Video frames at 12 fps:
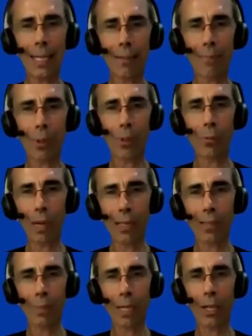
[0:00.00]
Cotton Bowl
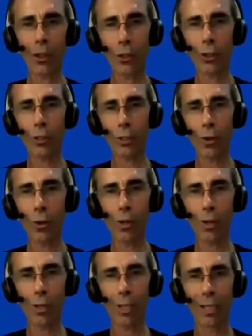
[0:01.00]
record. By the third
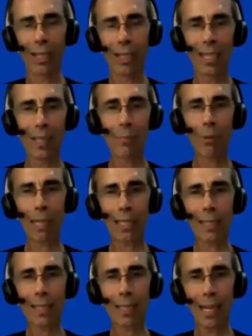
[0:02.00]
quarter, he
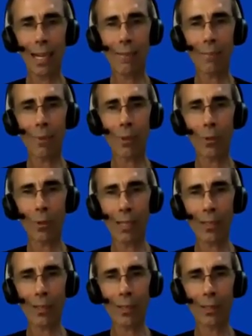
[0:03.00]
breaks the Cotton Bowl
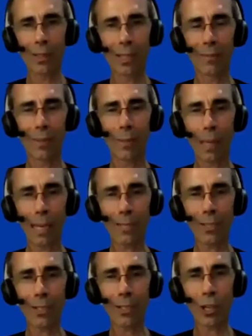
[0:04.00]
record for
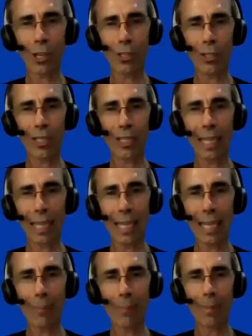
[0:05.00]
passing yards in a
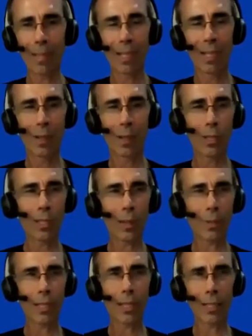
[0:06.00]
game with
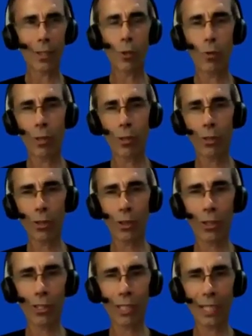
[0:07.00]
something like
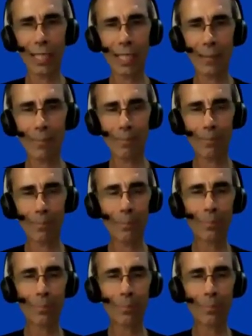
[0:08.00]
213.